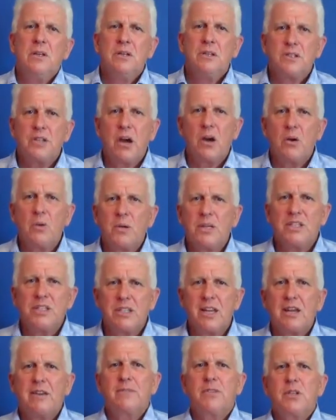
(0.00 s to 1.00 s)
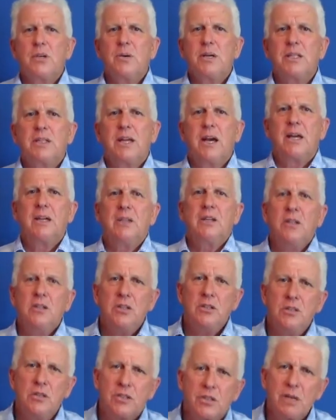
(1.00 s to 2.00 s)
So instead of doing that,
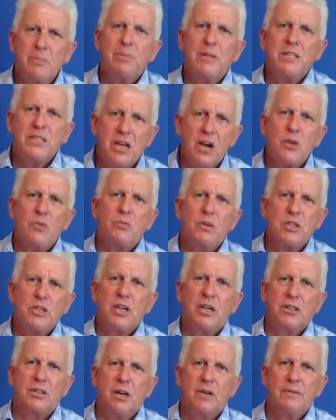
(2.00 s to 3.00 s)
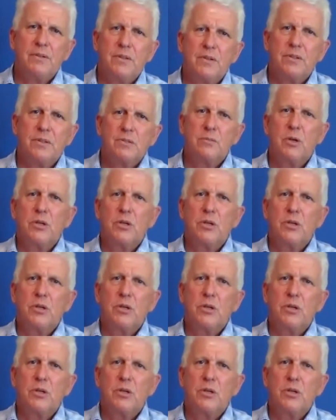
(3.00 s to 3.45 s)
you simply don't reject offers.